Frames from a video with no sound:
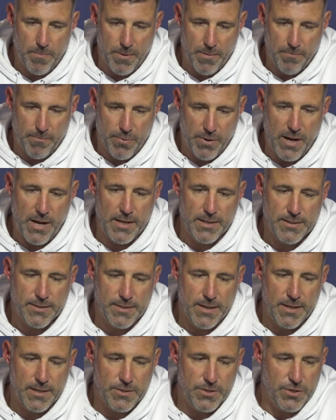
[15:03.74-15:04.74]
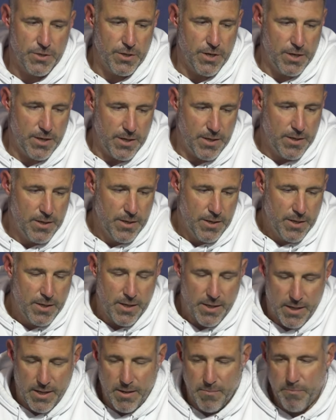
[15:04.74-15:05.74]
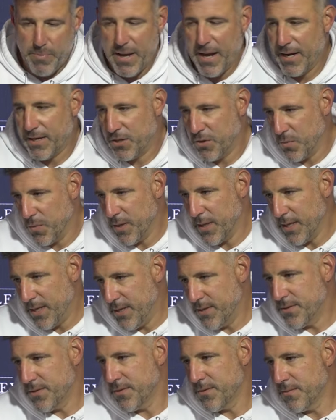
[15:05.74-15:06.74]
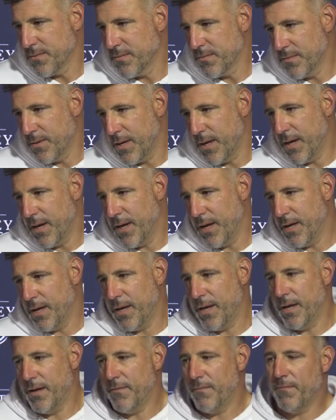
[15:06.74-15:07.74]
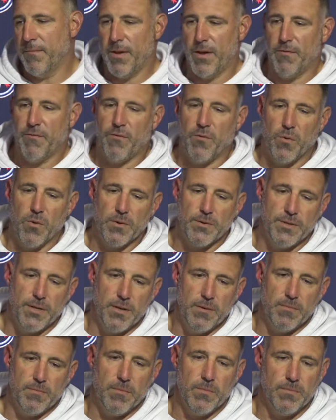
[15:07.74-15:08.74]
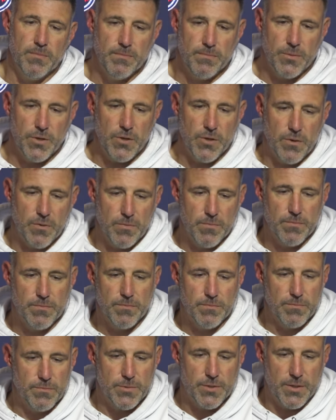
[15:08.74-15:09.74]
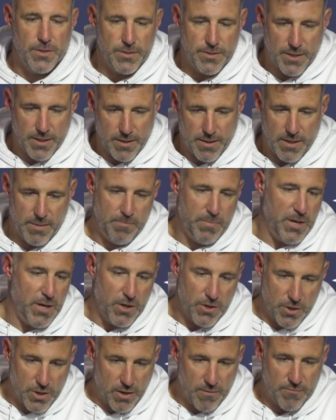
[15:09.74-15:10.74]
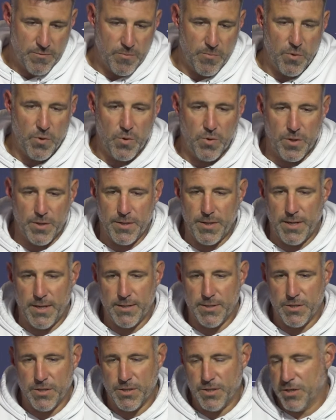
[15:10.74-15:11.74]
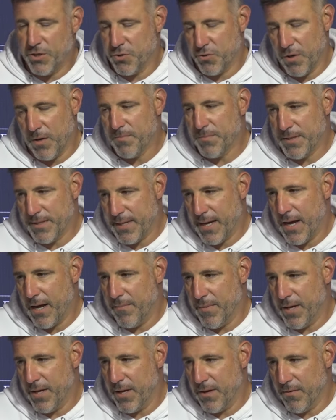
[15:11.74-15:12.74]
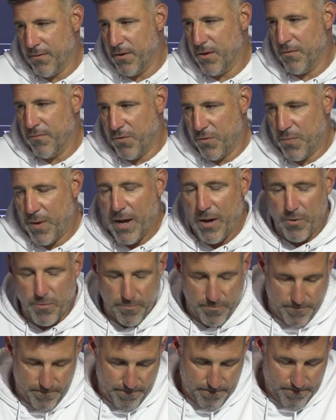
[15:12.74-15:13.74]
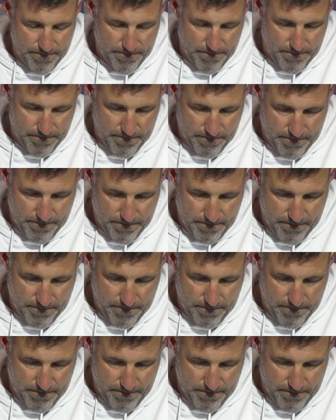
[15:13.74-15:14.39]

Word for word: and press, that you're going to impact the release and, and, and force him, you know, to, to be uncomfortable and, and to disrupt the timing of, of the route. Well, for a